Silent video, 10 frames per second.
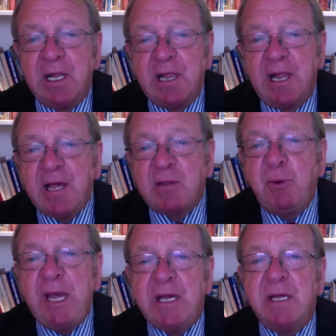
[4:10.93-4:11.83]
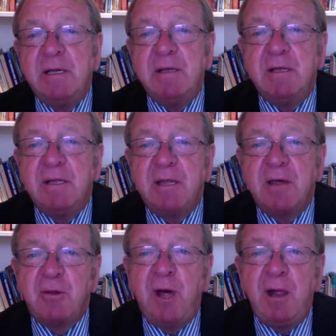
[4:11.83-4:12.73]
Last week, the
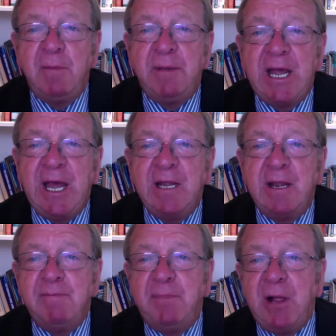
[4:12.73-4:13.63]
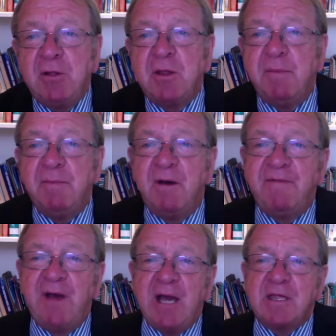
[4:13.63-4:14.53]
trial began in Belgium of
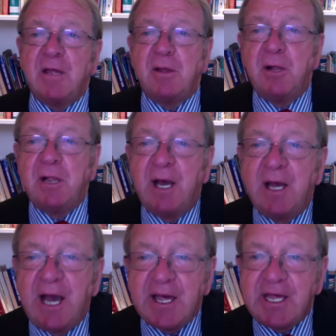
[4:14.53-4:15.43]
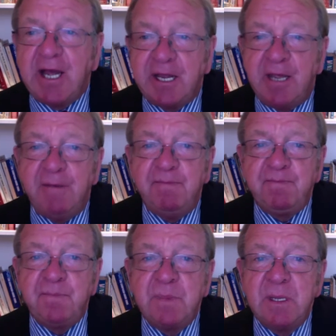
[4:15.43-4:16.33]
Asadollah Asadi,
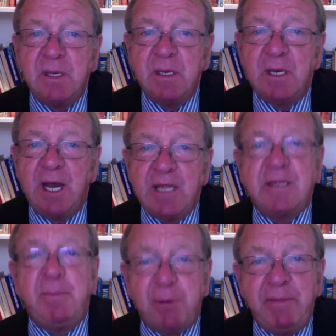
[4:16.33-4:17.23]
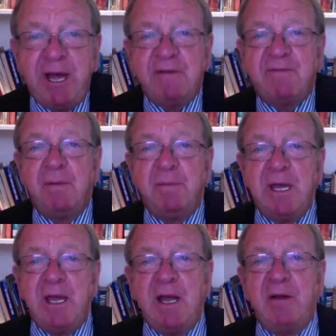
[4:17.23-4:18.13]
a diplomat from
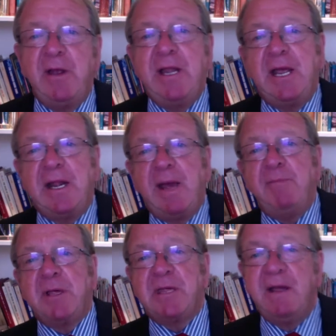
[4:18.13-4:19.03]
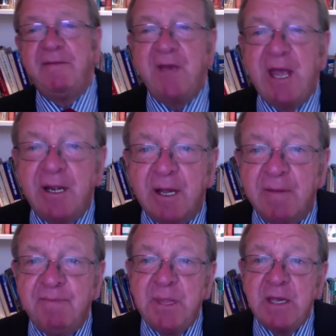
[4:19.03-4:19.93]
the Iranian embassy in Vienna.
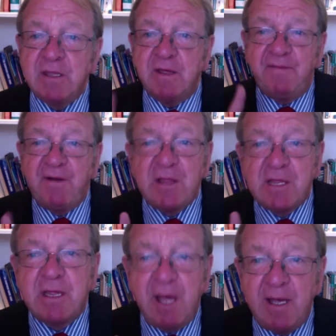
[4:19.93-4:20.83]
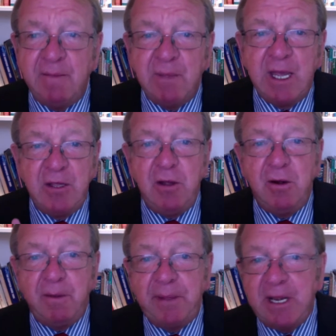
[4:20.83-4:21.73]
It's the first time in
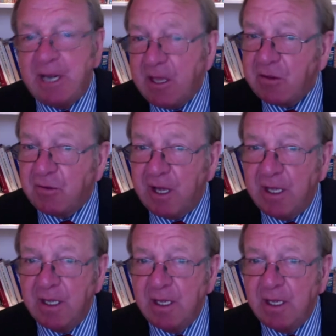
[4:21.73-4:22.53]
European history